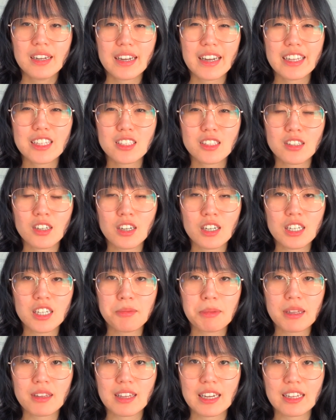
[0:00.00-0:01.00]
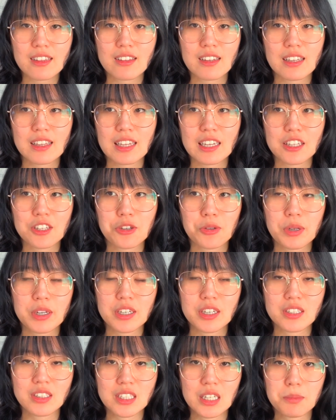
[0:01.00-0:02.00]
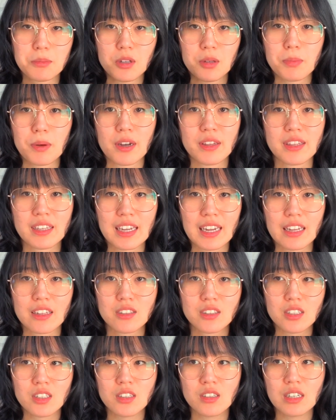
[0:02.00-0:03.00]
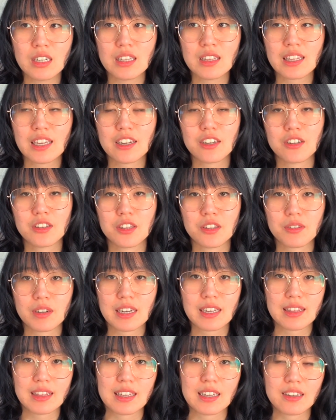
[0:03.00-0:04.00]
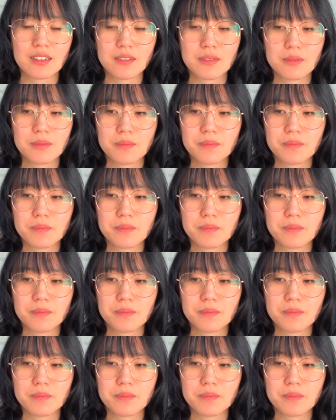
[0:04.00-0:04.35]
it's not going to be likely that you can just stumble upon the answer and land on the right thing.